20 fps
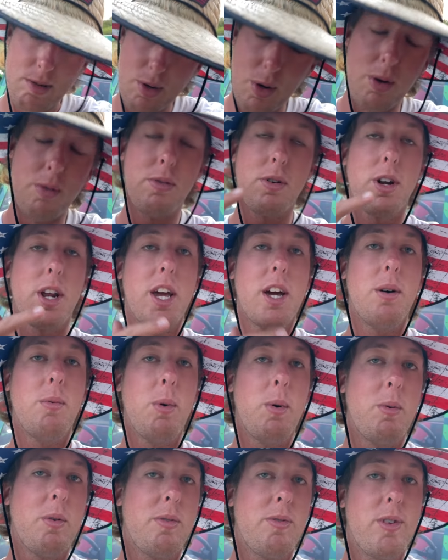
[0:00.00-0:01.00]
Do it for Dale.
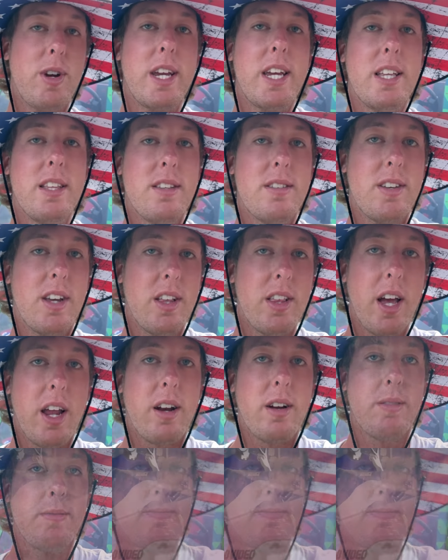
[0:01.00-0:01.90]
We will freaking see you later.